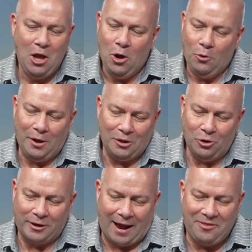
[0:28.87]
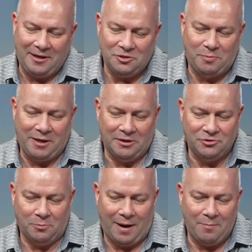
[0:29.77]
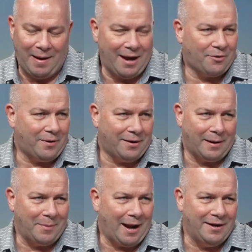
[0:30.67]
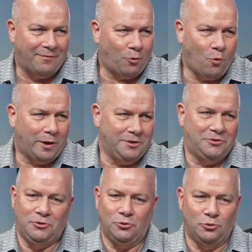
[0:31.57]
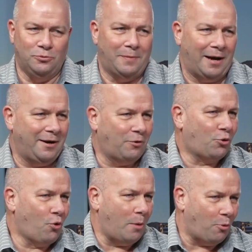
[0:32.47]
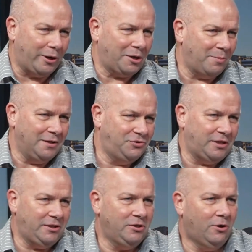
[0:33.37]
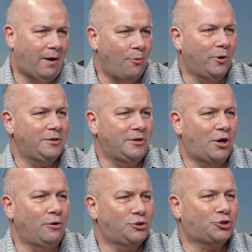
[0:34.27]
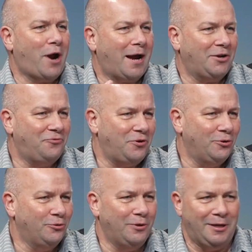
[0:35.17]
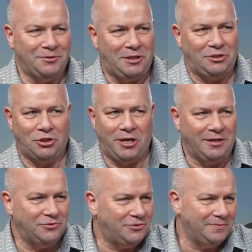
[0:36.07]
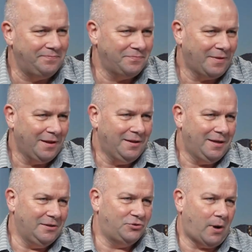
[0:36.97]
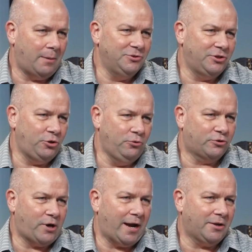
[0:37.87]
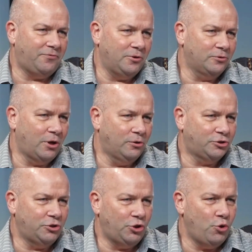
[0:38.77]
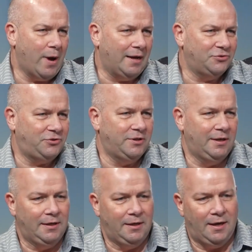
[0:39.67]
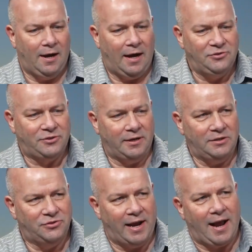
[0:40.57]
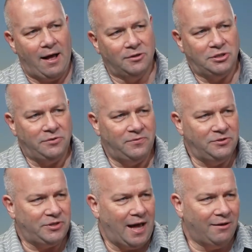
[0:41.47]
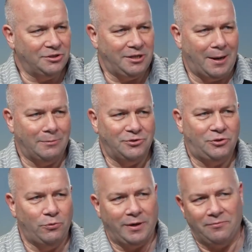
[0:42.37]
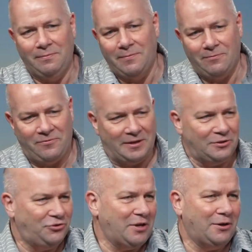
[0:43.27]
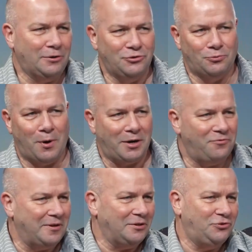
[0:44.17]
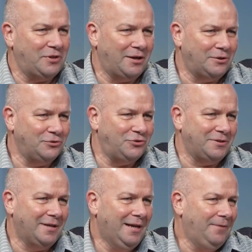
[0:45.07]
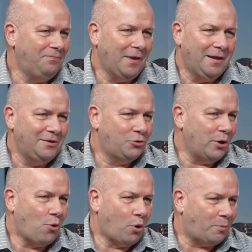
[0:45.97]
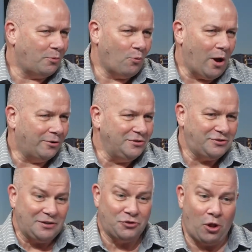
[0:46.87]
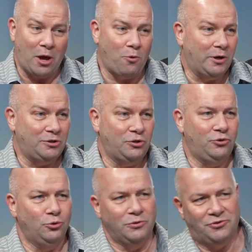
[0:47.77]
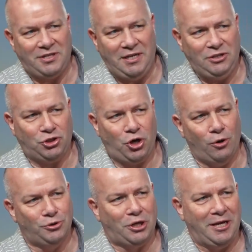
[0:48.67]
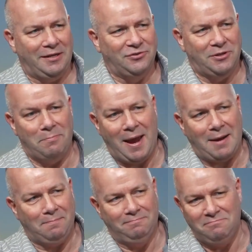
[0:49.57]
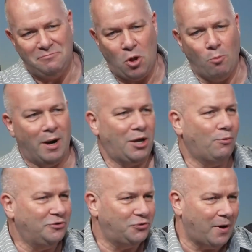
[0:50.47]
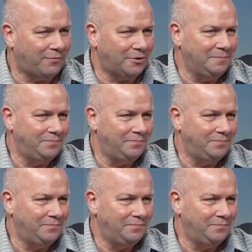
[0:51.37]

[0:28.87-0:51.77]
Well, look, I think it's because of my background. I mean, I never grew up wanting to be a CEO. I wanted to coach track and field and teach kids. And so I was a youth track and field coach in the US. I studied psychology and physiology, and I was doing fitness centers and running fitness centers and doing corporate wellness. That's all I wanted to do was teach, coach kids, and make no money whatsoever.